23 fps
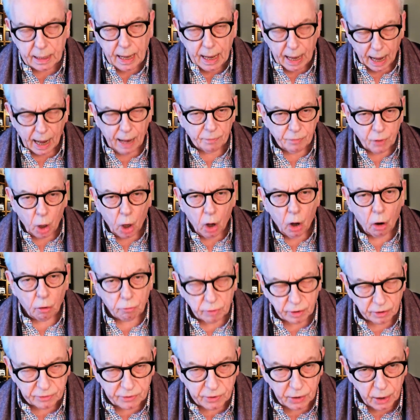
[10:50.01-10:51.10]
and the
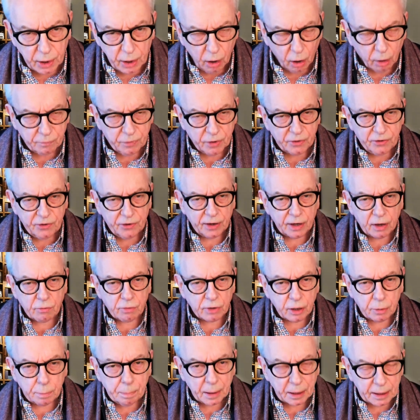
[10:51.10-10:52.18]
horrors of the
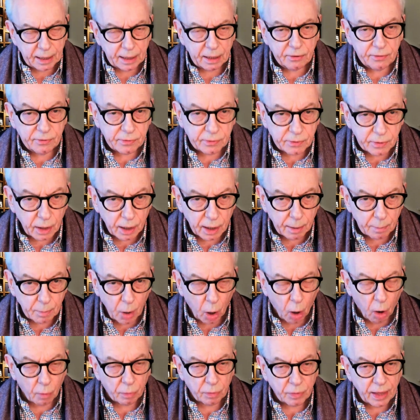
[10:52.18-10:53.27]
secret police um,
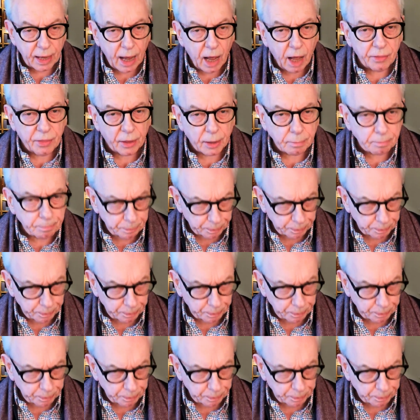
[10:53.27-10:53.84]
on the other,